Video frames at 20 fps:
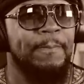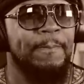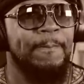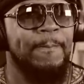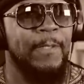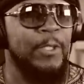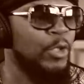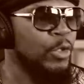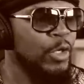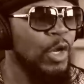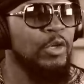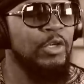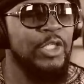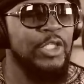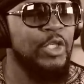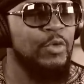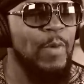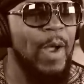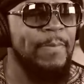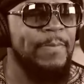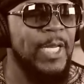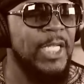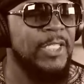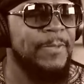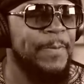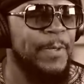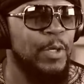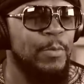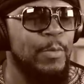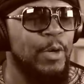You know you should wipe that
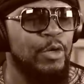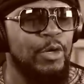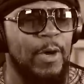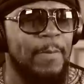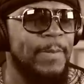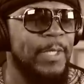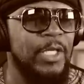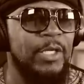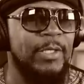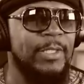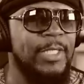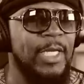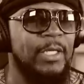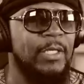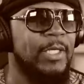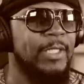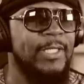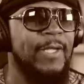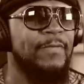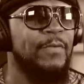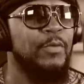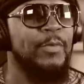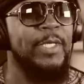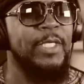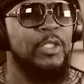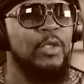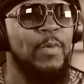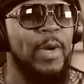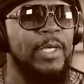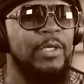spilled milk up, but then you're telling yourself the
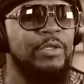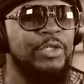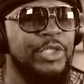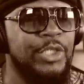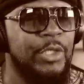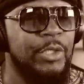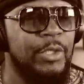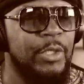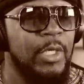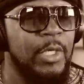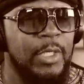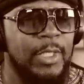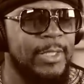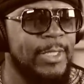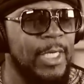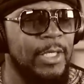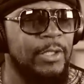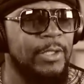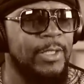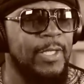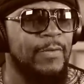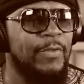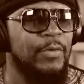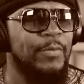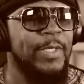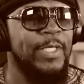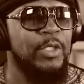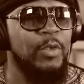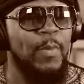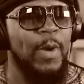reason why you shouldn't. You're telling yourself the
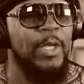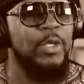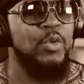reason why you